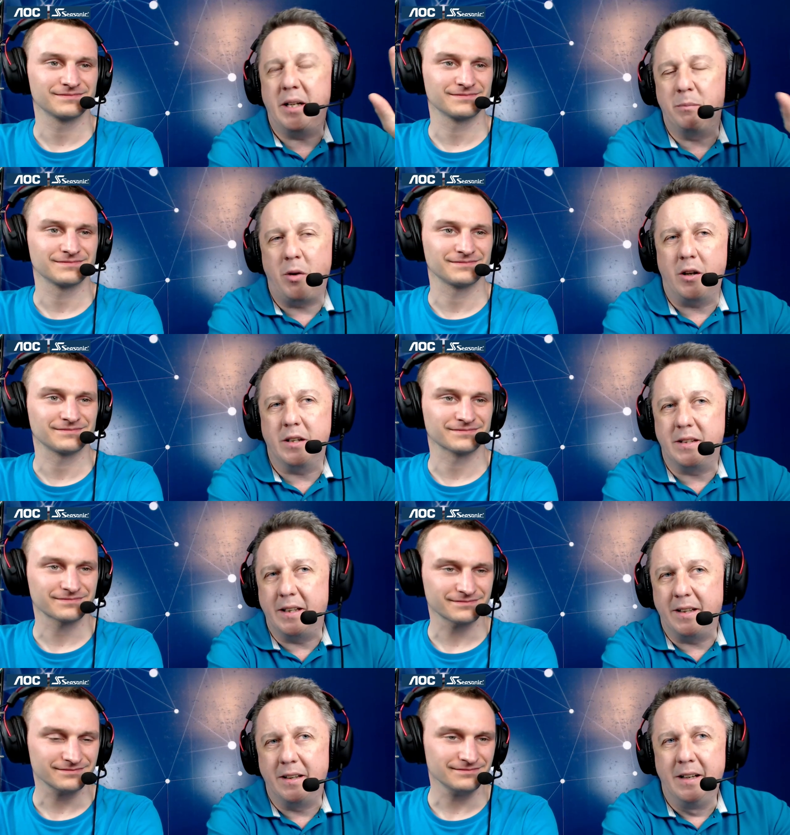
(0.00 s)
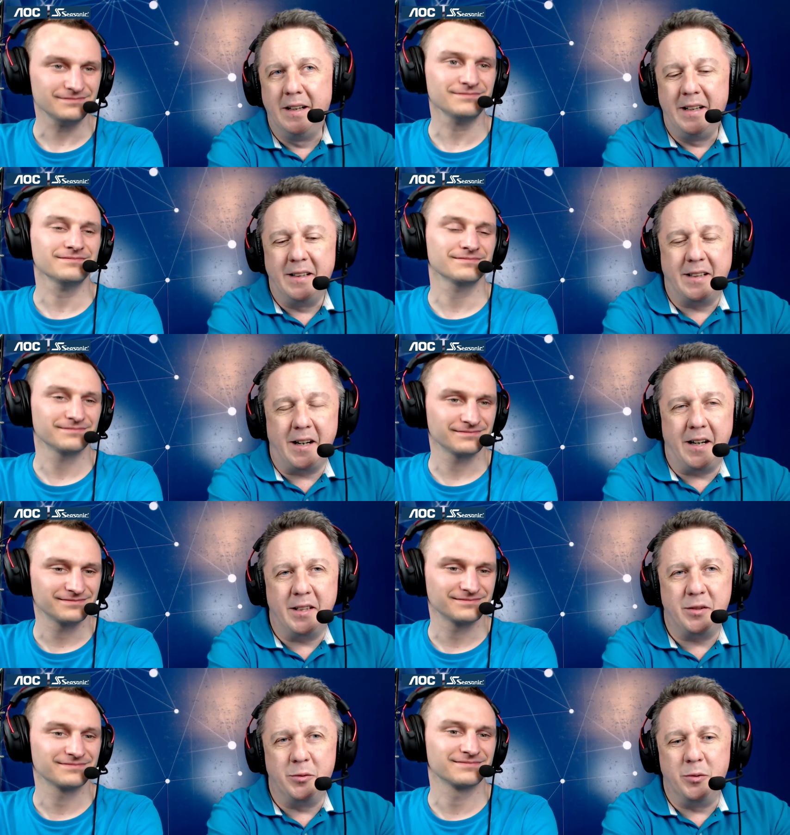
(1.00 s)
Speaker 1: big marketing
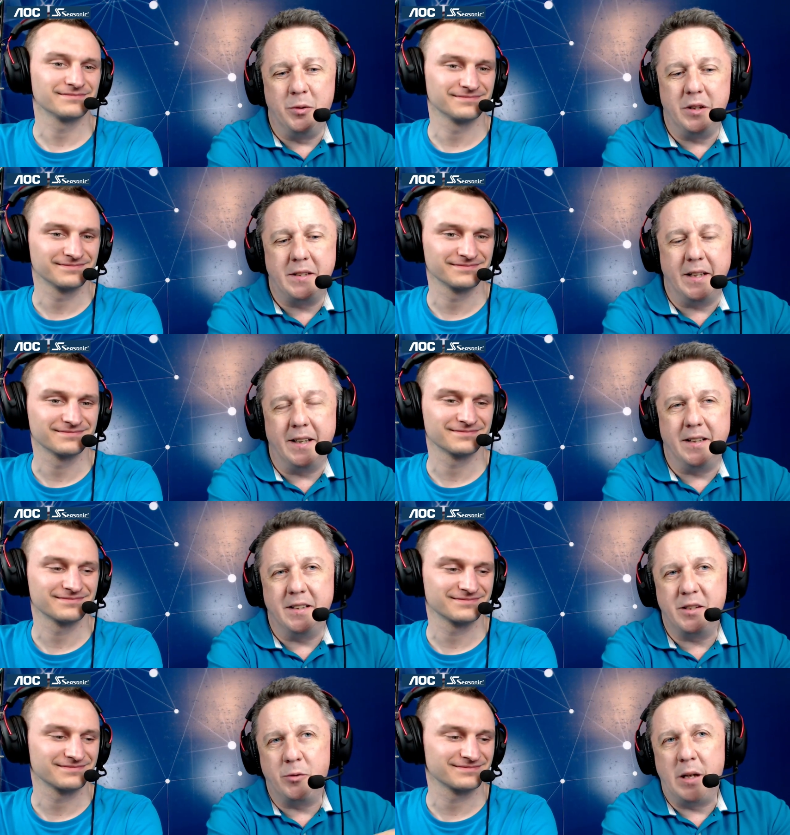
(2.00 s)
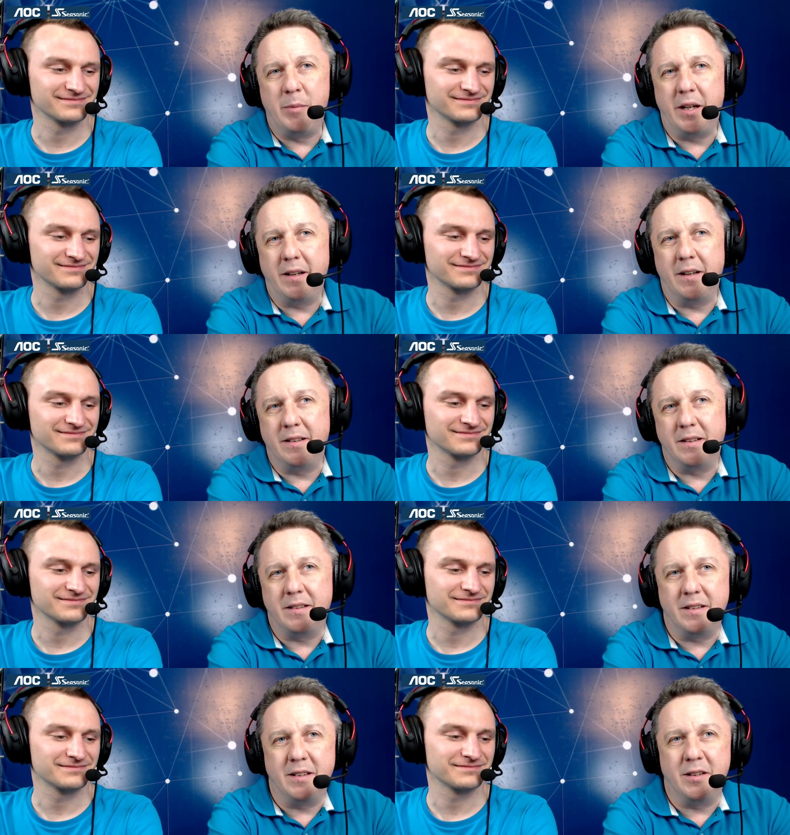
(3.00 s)
guys who singing, screaming, and
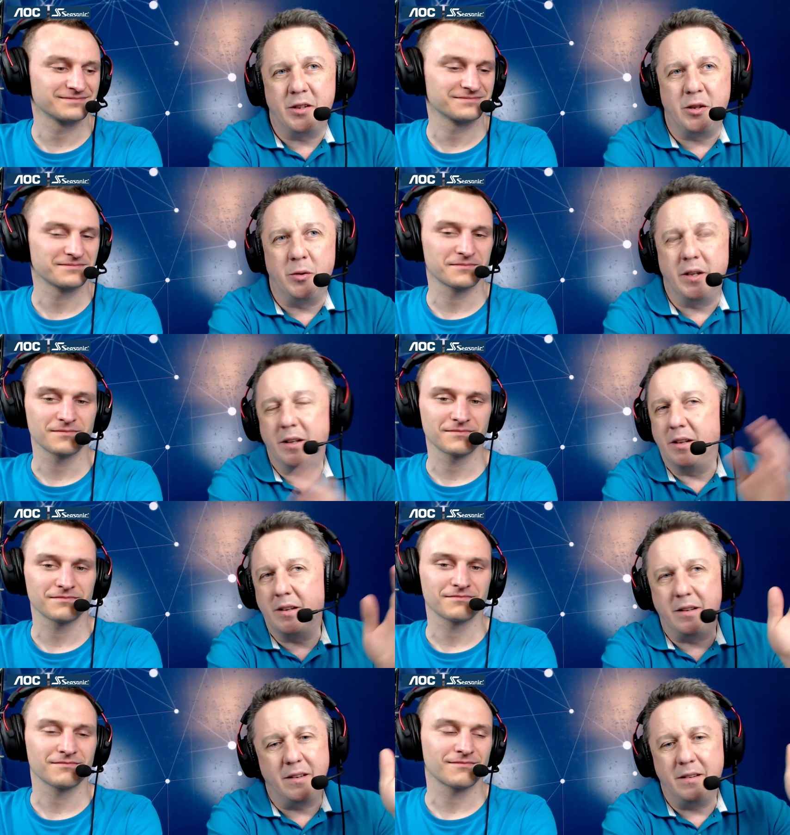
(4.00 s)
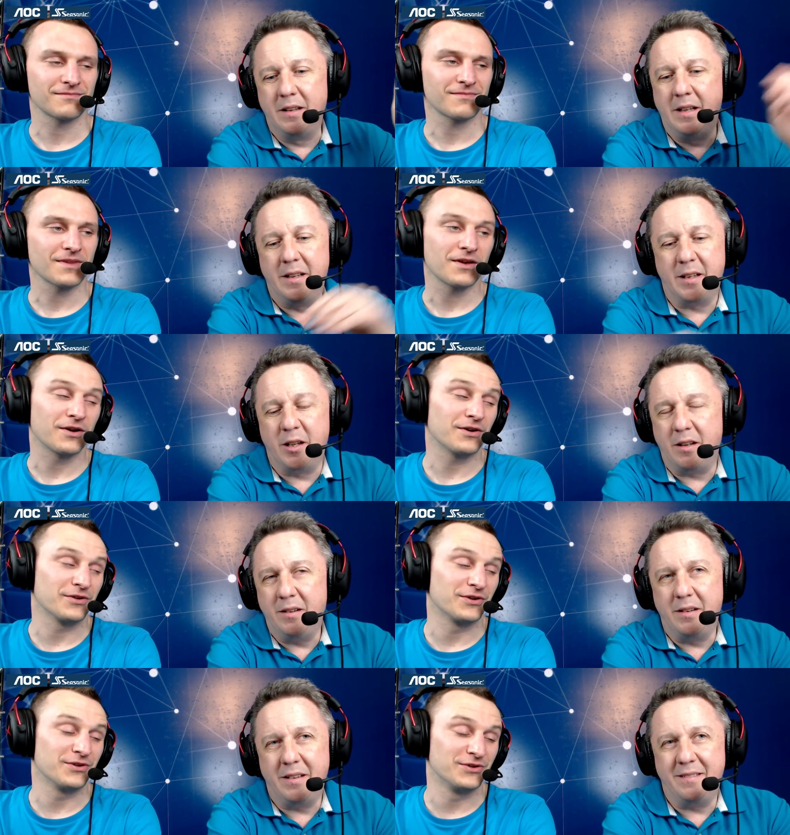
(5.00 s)
uh, showing. Uh, yeah. Oh,
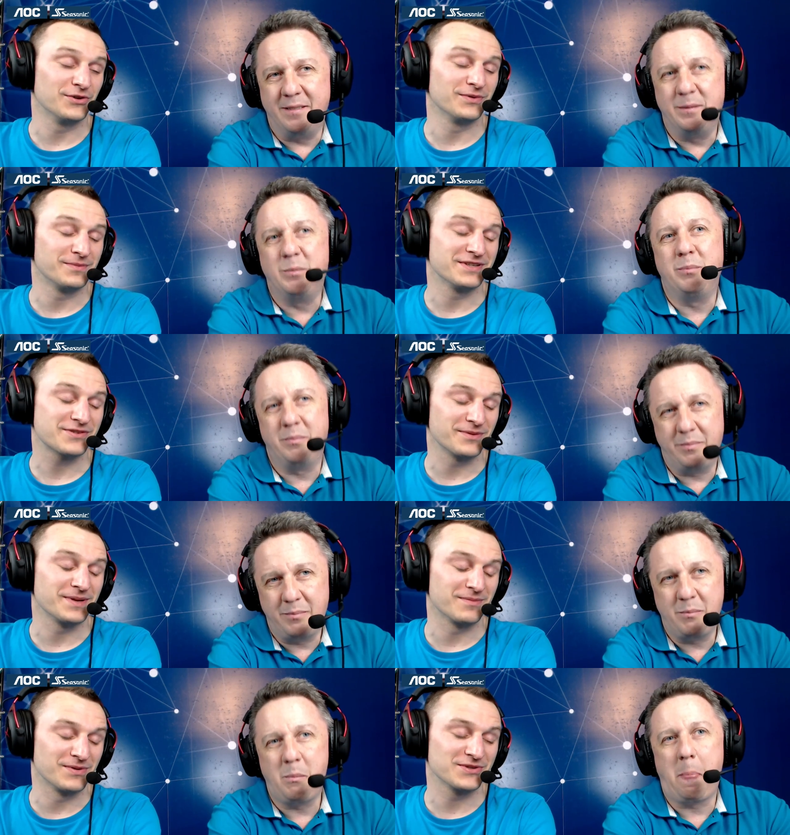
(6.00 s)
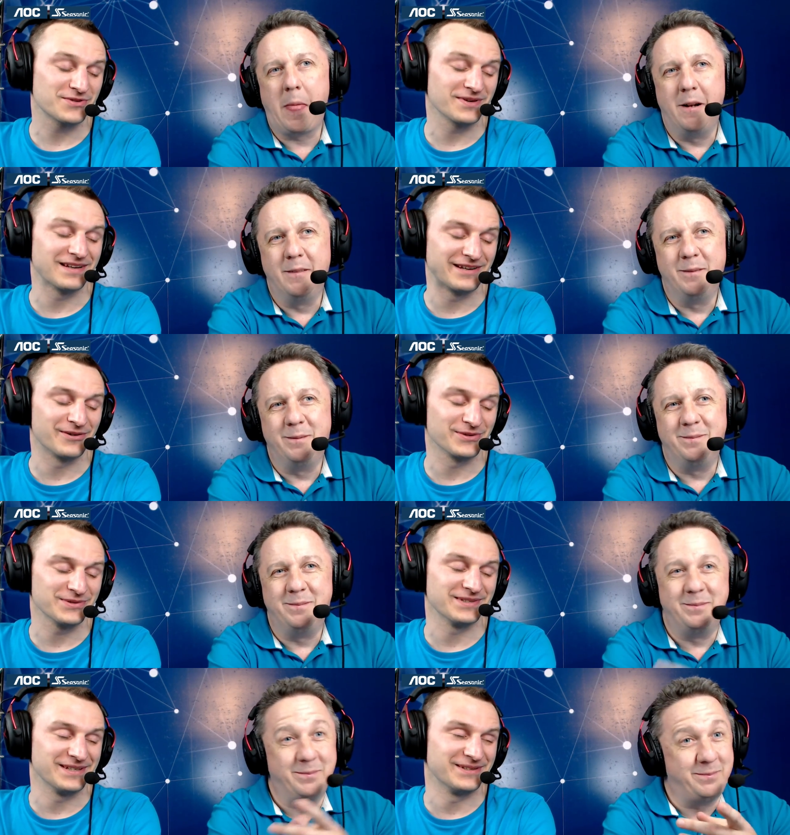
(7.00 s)
Speaker 2: you will be screaming blue screen later on
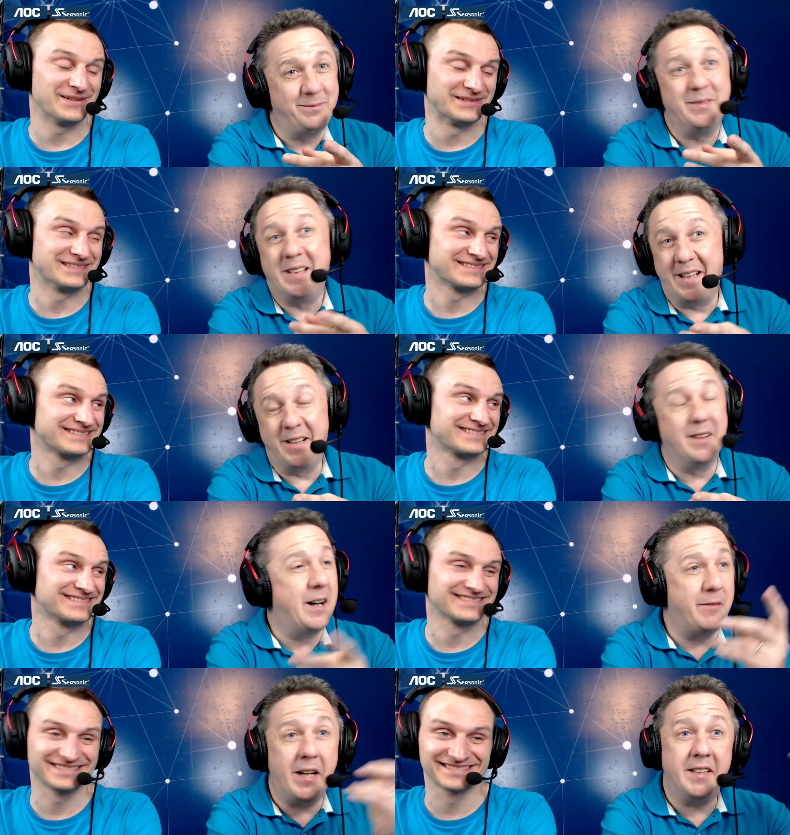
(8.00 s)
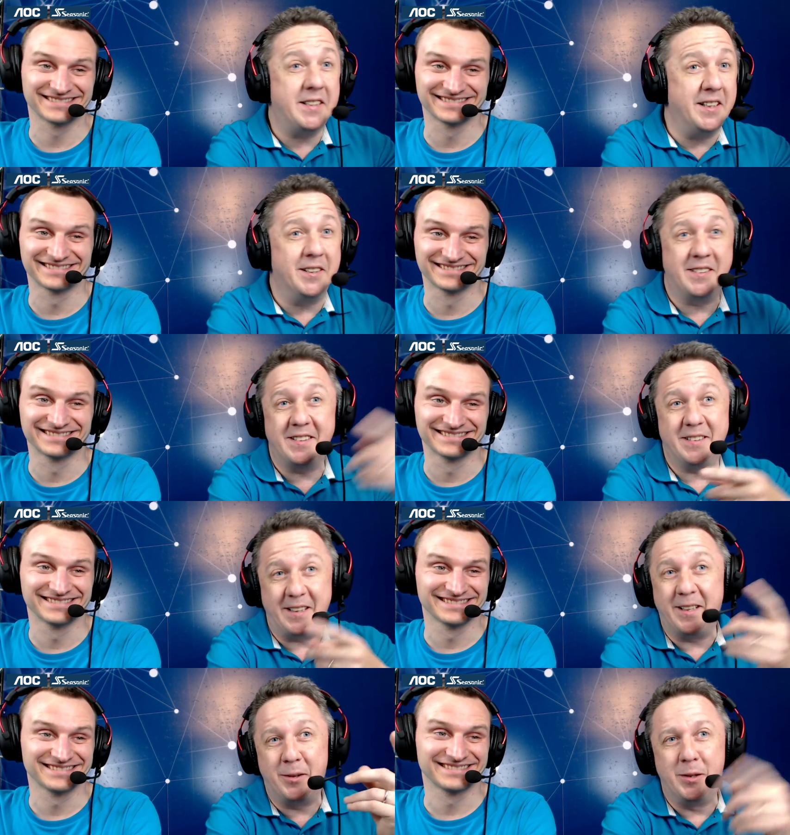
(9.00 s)
today, you know.
Speaker 1: Later, when I see it,
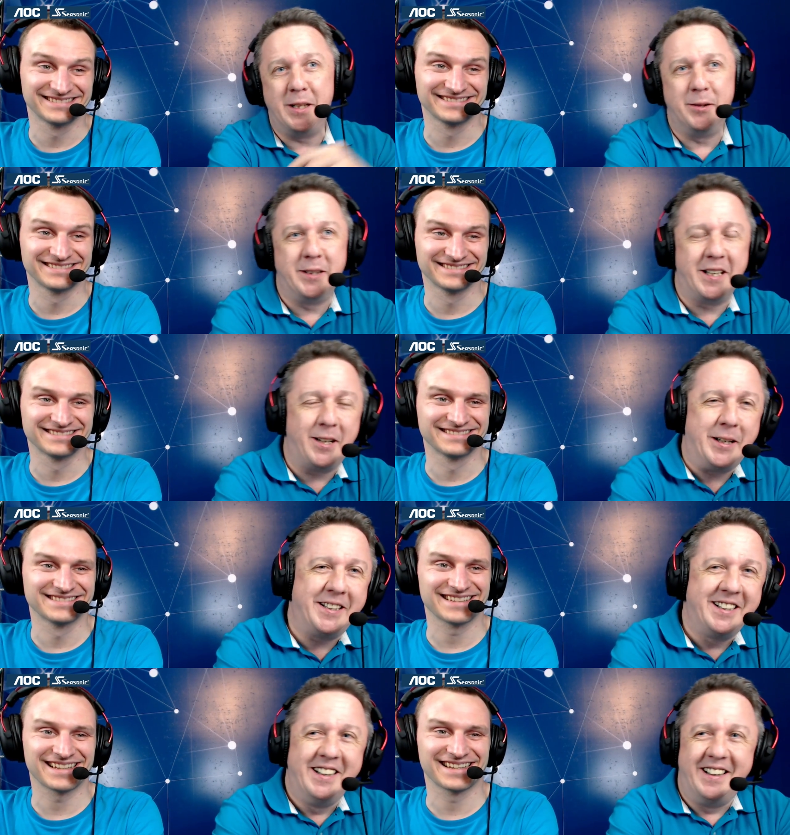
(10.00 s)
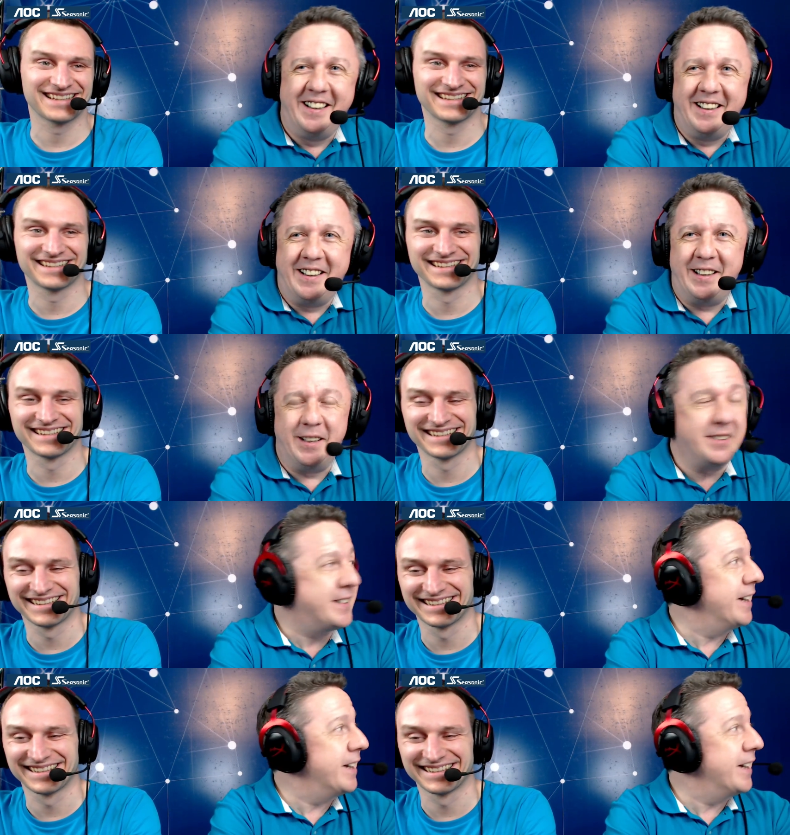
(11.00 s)
uh, you will hear it. Yeah, right. Uh,